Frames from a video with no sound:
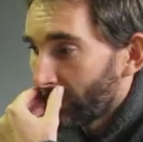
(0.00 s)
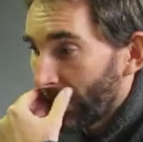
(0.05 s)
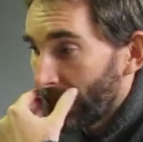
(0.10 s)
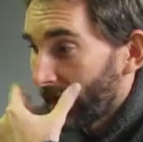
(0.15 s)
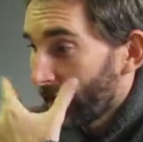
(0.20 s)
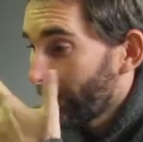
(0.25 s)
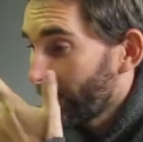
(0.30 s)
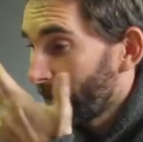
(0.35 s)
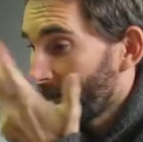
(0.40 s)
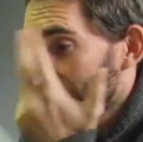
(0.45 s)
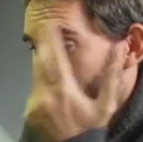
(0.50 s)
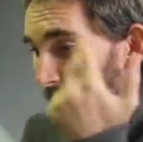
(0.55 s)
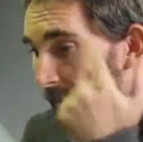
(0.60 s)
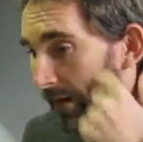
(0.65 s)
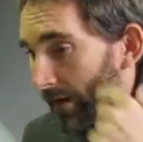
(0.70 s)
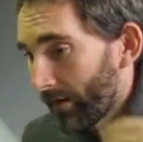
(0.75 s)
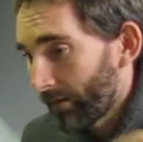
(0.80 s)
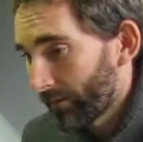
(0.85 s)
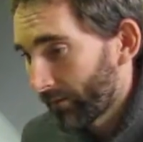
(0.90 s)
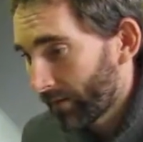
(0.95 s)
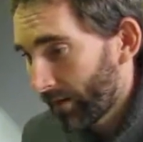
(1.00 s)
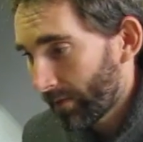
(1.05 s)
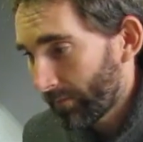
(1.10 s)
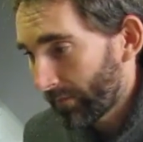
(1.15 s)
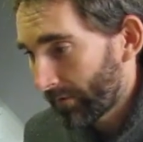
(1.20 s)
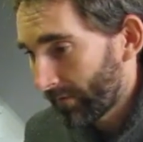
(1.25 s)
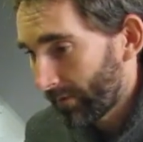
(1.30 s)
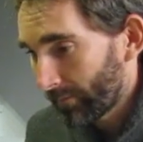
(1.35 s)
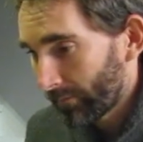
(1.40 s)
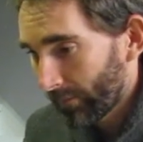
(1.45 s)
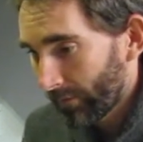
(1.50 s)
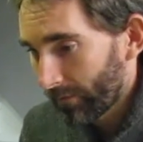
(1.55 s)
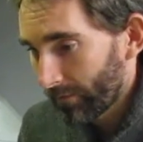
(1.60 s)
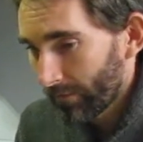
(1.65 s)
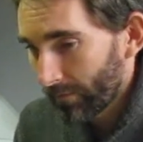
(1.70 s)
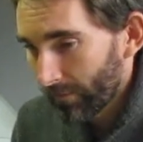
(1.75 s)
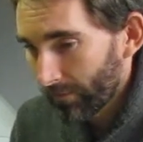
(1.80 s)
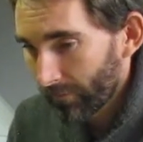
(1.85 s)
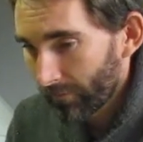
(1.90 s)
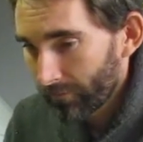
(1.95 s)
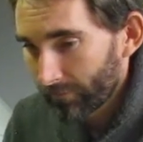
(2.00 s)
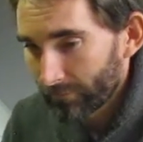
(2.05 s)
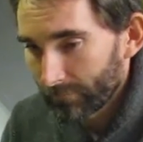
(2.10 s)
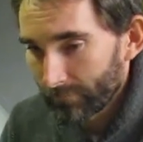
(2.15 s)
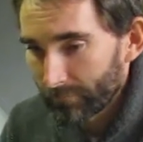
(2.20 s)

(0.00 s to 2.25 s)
You got lots of mana. There's got to be something good you can do.